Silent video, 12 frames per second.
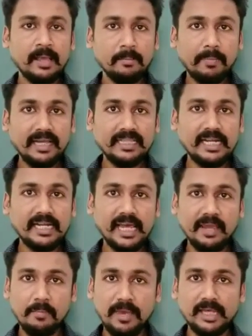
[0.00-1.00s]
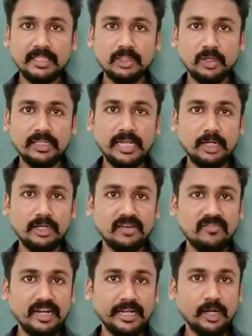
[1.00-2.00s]
By that time, make sure that you have
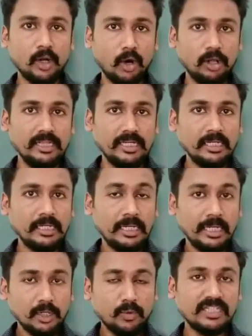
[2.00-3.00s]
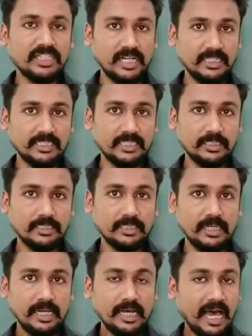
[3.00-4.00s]
written all the question answers.
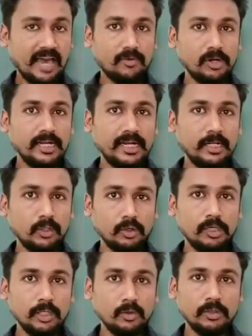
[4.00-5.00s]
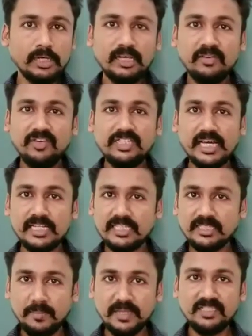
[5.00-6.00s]
I have already told you which are the
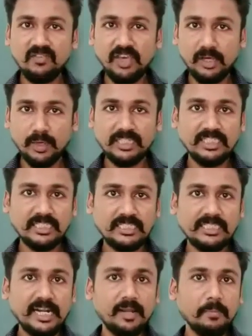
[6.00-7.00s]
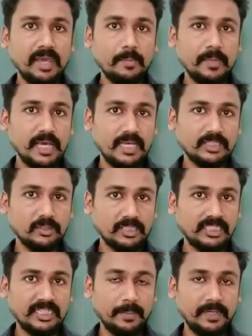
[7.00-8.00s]
specific questions that may be asked on
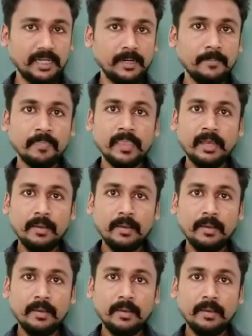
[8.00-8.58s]
this chapter.